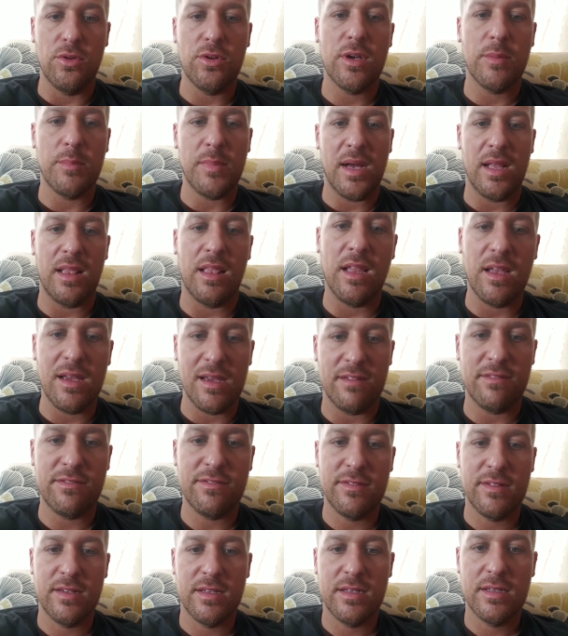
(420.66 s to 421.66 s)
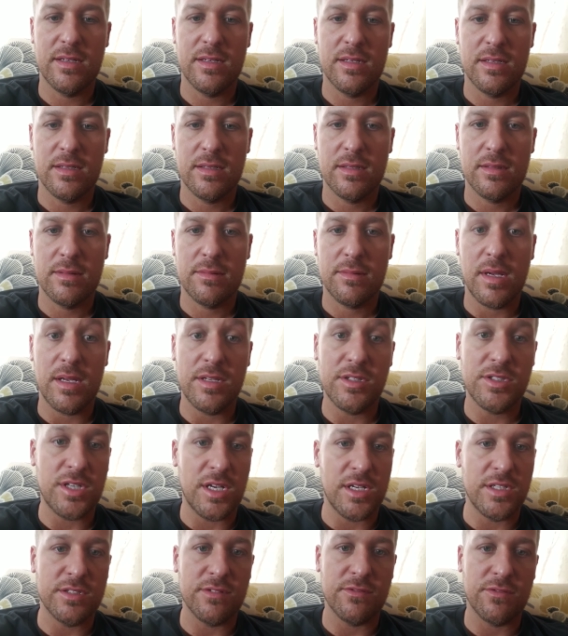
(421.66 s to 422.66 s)
at my life and
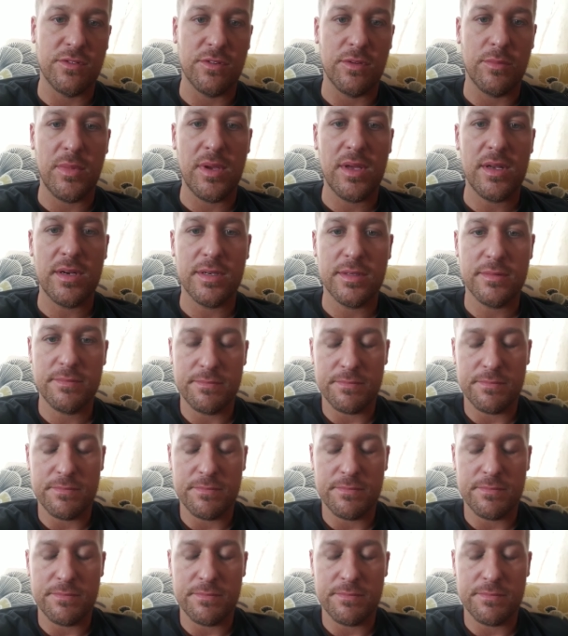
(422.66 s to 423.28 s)
change it for the better.